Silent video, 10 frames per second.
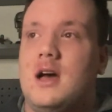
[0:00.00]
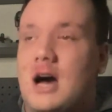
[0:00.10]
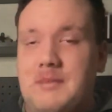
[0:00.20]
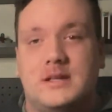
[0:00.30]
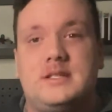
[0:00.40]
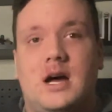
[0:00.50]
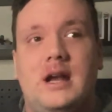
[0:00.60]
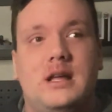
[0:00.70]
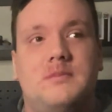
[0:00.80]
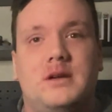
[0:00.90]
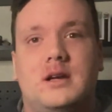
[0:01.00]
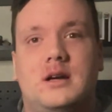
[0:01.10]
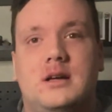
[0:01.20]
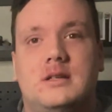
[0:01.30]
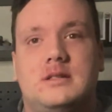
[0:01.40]
I'm excited
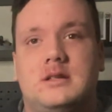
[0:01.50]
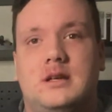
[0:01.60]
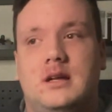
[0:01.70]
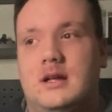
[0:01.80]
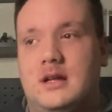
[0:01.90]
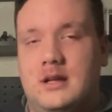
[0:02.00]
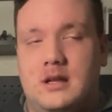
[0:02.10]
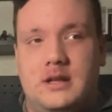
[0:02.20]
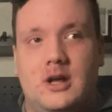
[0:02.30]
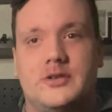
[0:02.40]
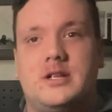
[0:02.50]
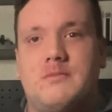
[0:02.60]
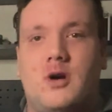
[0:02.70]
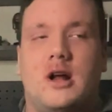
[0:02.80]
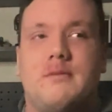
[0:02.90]
because Nelson,
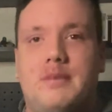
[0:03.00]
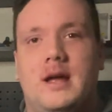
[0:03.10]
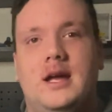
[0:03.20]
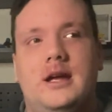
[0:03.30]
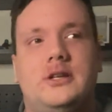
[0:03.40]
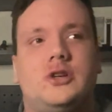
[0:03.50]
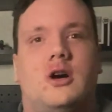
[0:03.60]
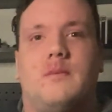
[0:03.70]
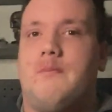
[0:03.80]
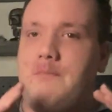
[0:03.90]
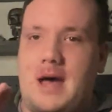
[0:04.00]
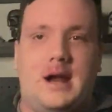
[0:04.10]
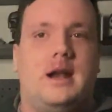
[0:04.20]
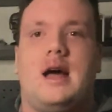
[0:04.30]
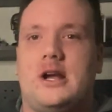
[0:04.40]
Murdock, and Paige are back
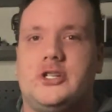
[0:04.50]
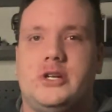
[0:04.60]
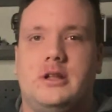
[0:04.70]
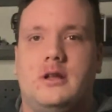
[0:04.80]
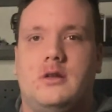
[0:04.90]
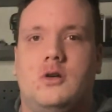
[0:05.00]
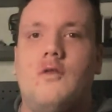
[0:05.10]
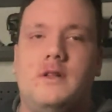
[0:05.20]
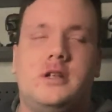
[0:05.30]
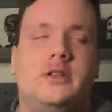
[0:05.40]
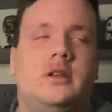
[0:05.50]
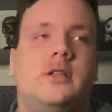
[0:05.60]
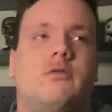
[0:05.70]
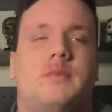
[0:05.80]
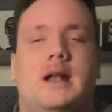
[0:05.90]
in action, and hopefully
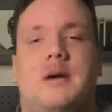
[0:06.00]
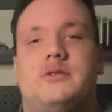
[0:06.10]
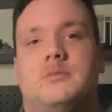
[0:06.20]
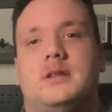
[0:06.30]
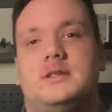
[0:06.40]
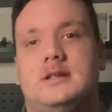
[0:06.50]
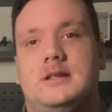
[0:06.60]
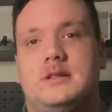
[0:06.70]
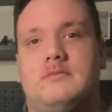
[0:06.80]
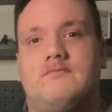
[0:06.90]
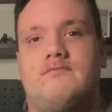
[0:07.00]
nothing bad happens to them this season.